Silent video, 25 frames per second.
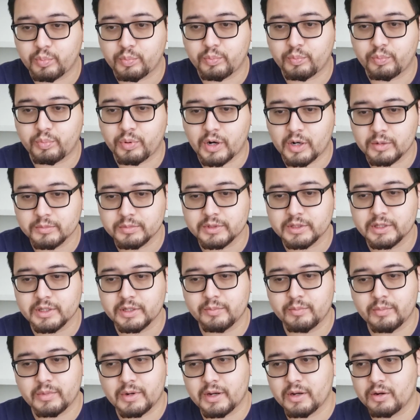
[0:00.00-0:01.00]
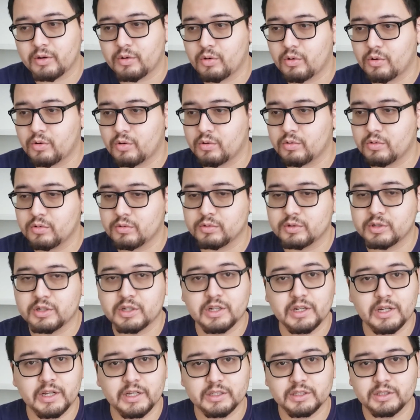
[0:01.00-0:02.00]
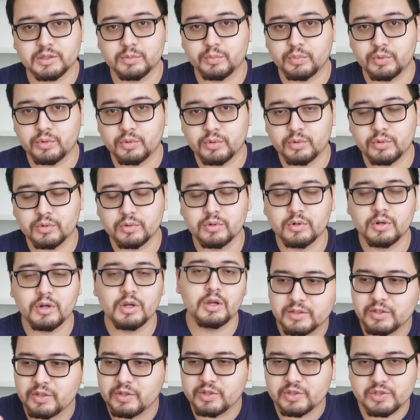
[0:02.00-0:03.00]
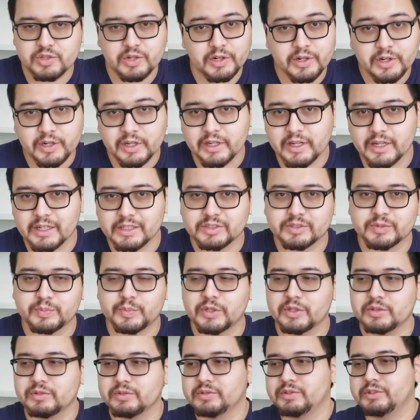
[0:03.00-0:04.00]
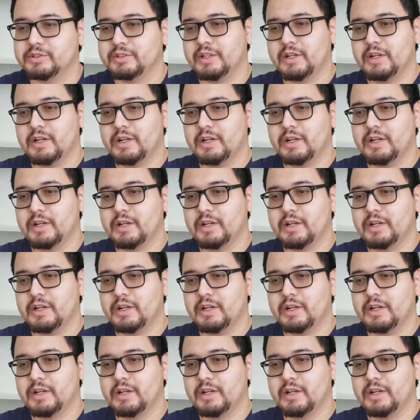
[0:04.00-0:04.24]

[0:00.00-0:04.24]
prompted my whole collectible journey i suppose